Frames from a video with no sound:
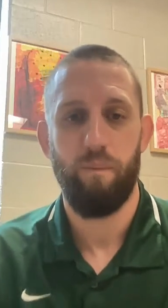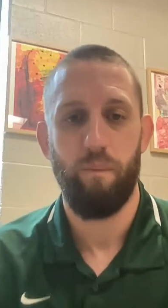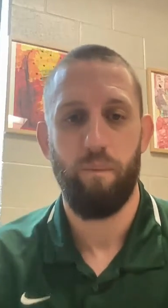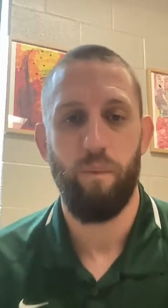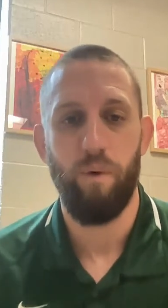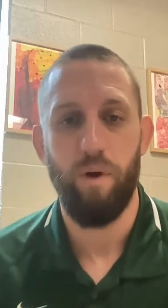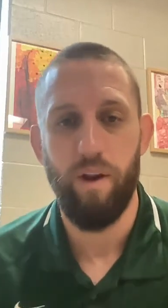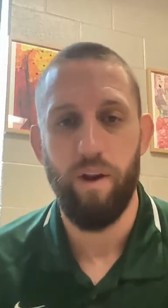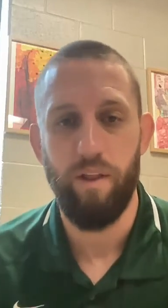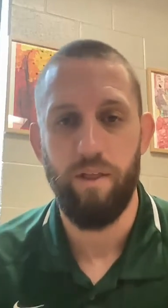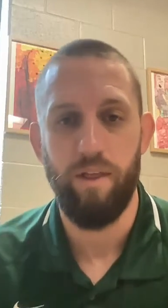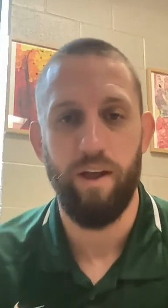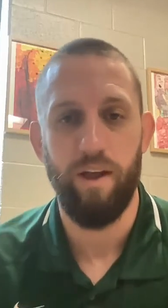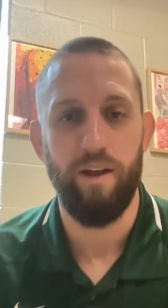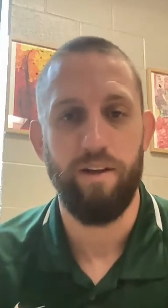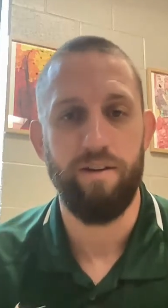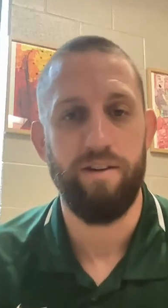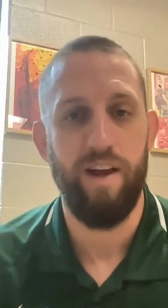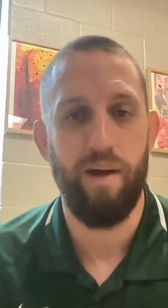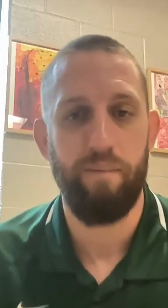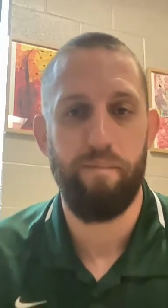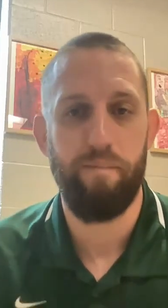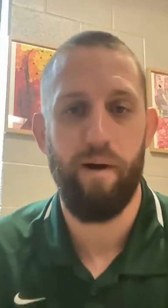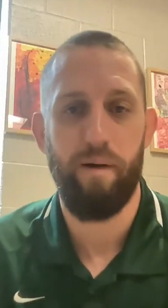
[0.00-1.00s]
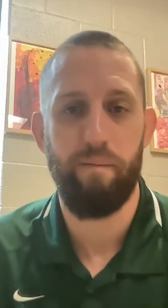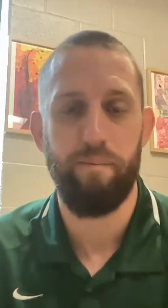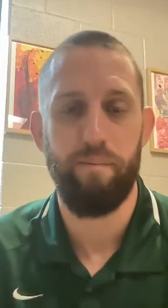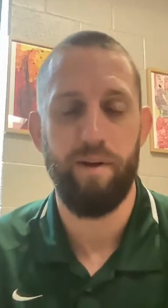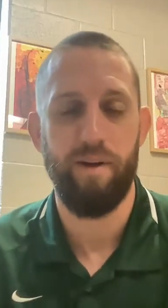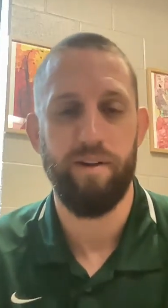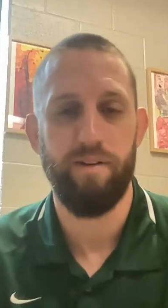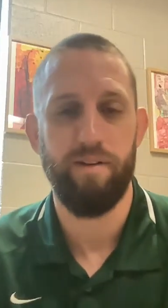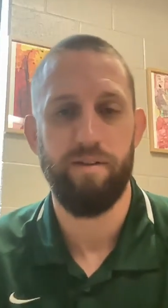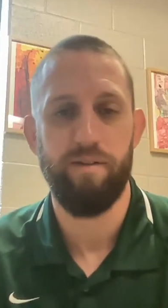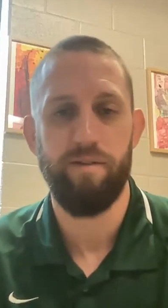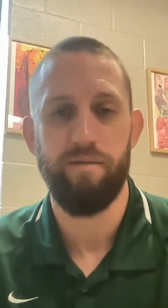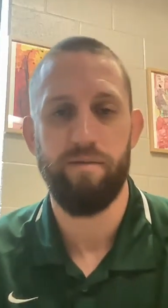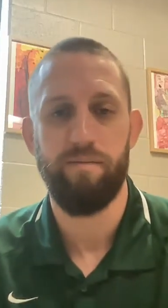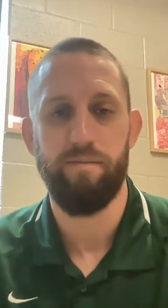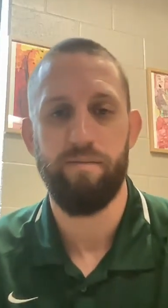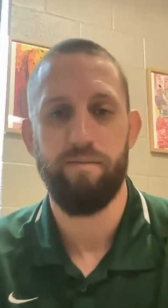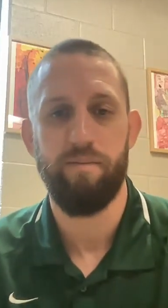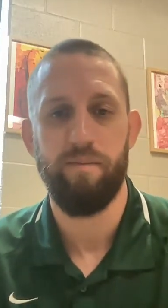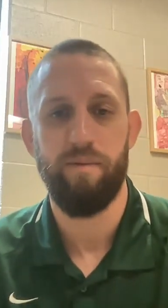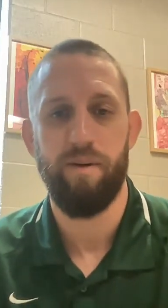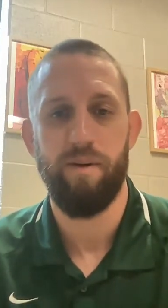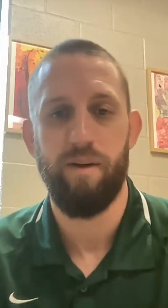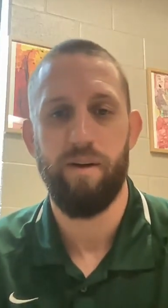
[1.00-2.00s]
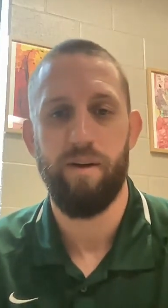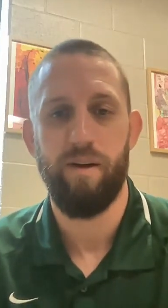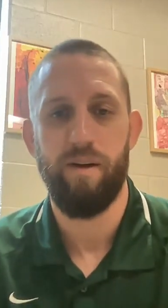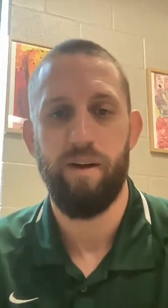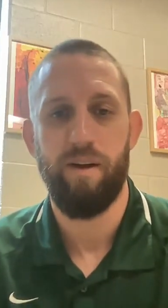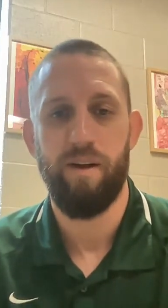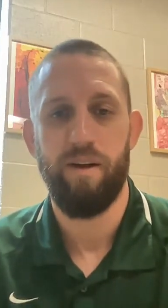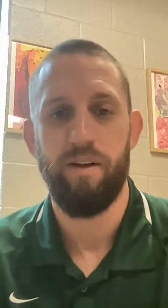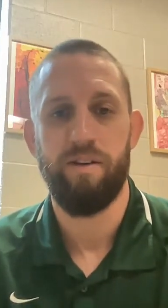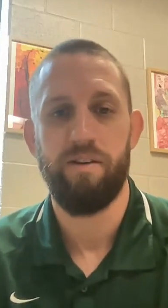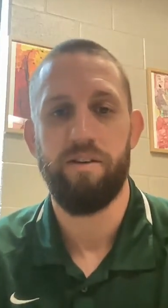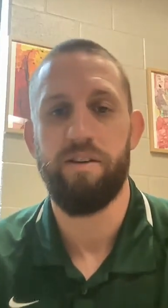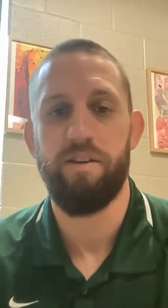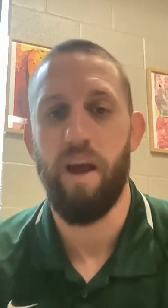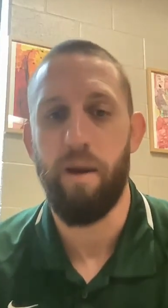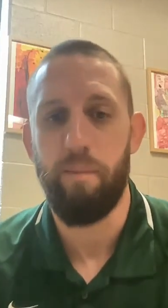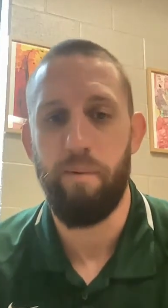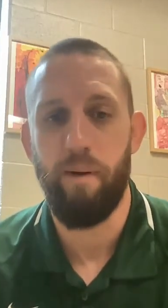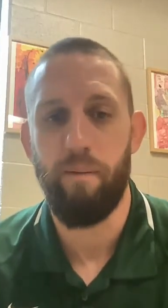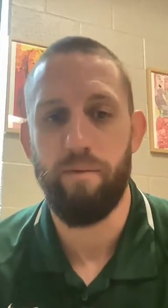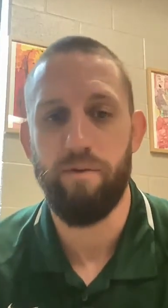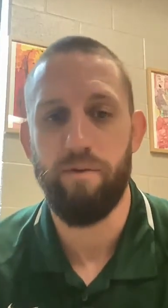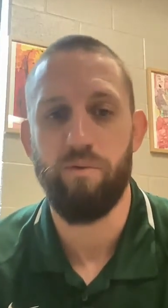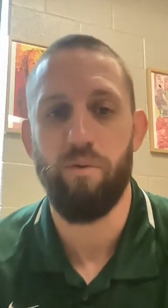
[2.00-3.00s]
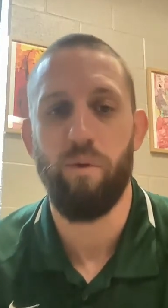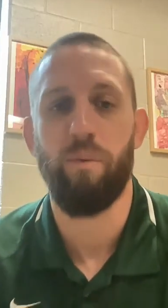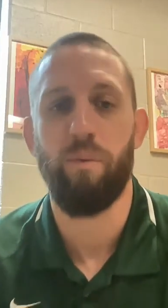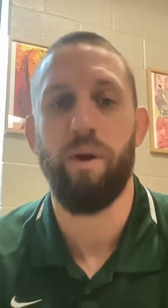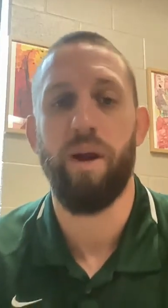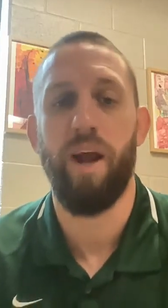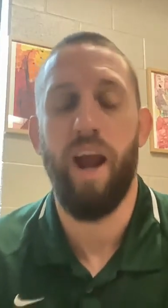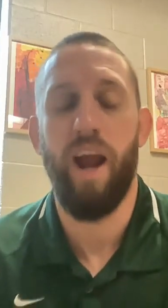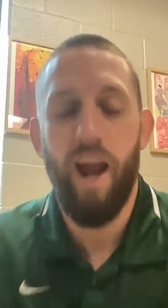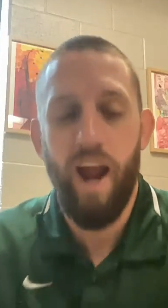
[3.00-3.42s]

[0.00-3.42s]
What do you think step up means? Step up is where we